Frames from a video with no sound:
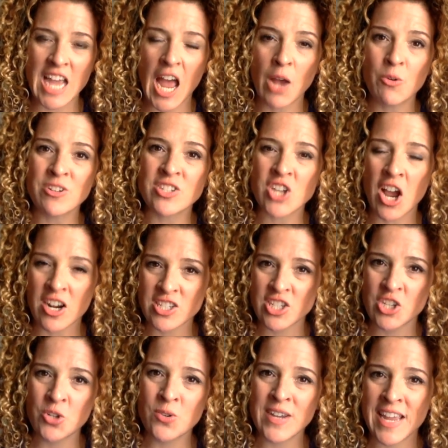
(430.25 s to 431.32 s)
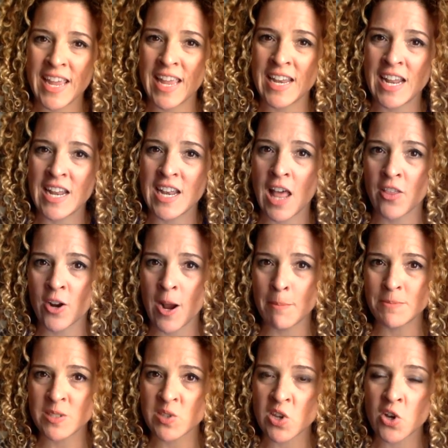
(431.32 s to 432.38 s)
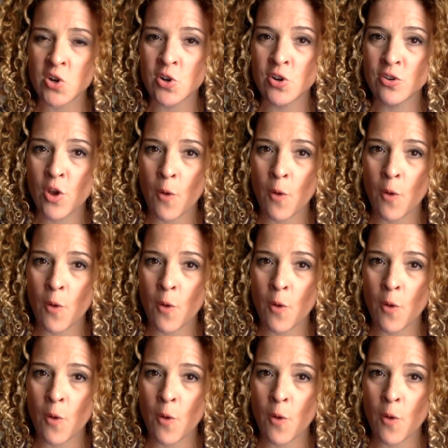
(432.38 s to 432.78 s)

I will talk to you in another episode,